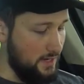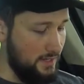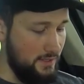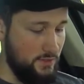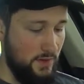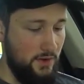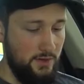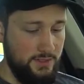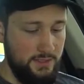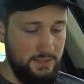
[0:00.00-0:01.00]
any of these
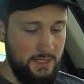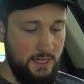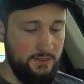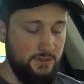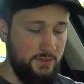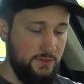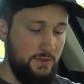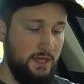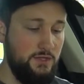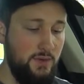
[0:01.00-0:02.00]
radar detectors,
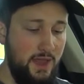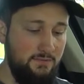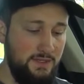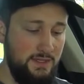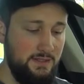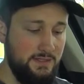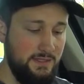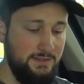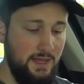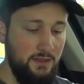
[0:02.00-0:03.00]
they do have these
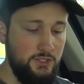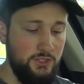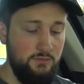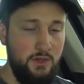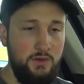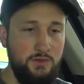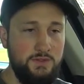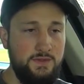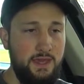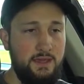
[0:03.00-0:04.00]
intelligent
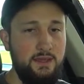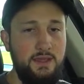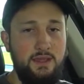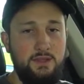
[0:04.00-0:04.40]
modes that,